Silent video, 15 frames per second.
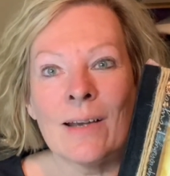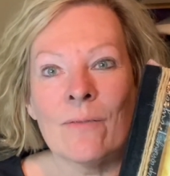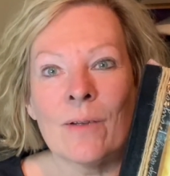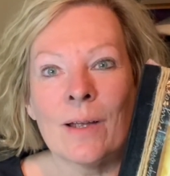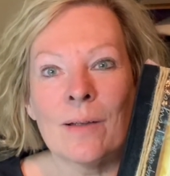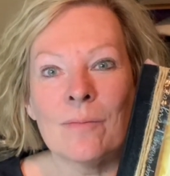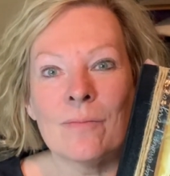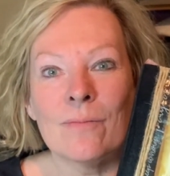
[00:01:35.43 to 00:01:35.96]

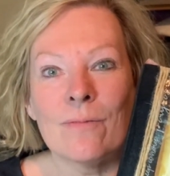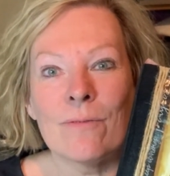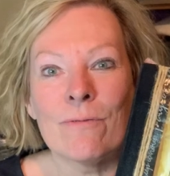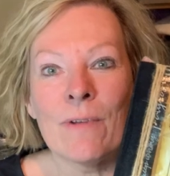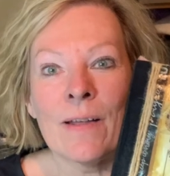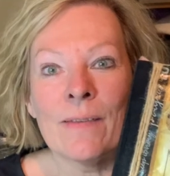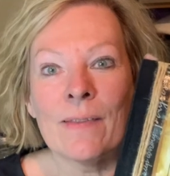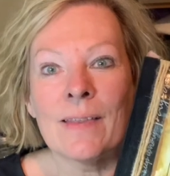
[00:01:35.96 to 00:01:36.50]
a
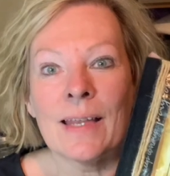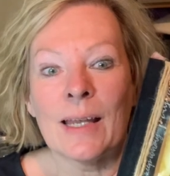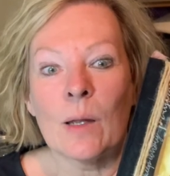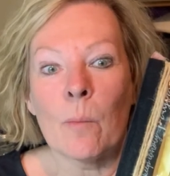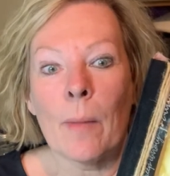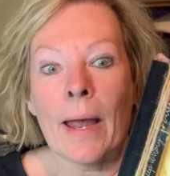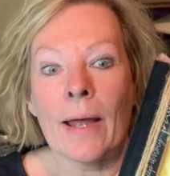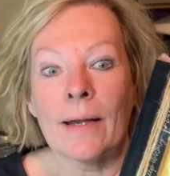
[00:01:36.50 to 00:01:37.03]
fun thing
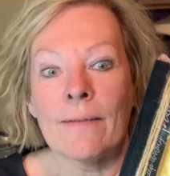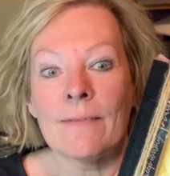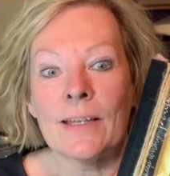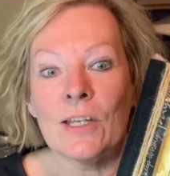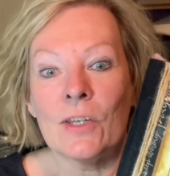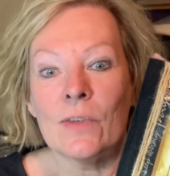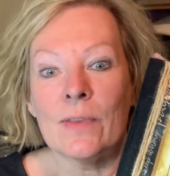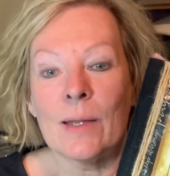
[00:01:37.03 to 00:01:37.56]
about it
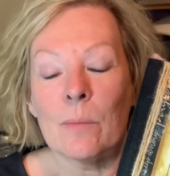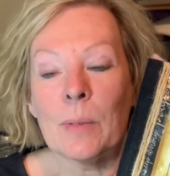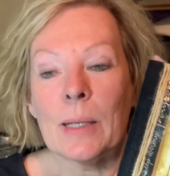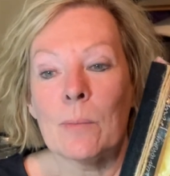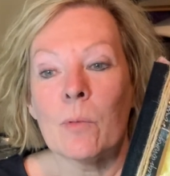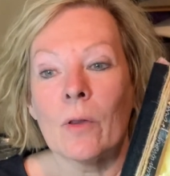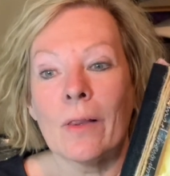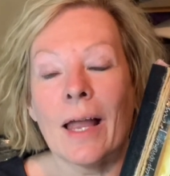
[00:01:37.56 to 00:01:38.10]
that
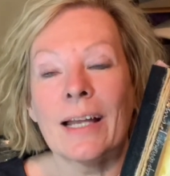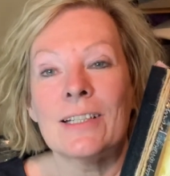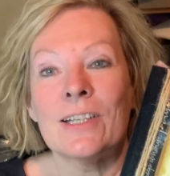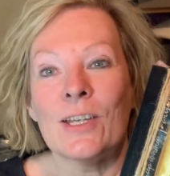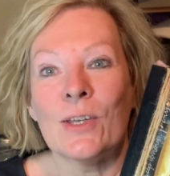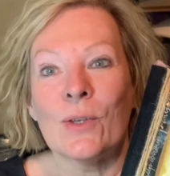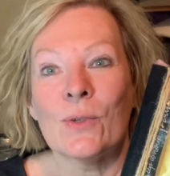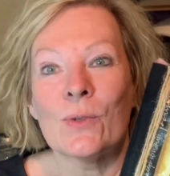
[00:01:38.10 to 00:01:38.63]
people like to
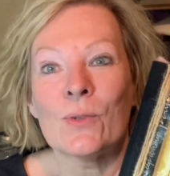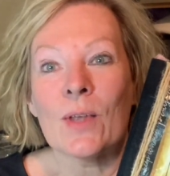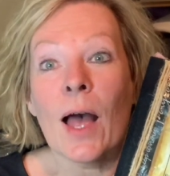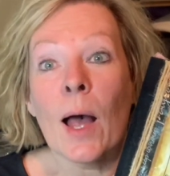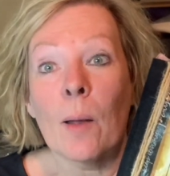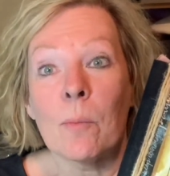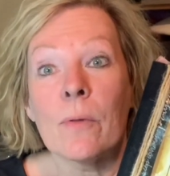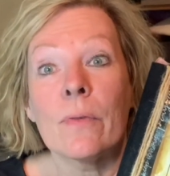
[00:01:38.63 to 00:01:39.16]
use
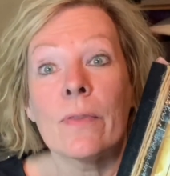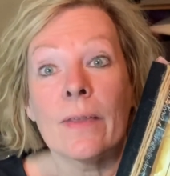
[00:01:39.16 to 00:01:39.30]
up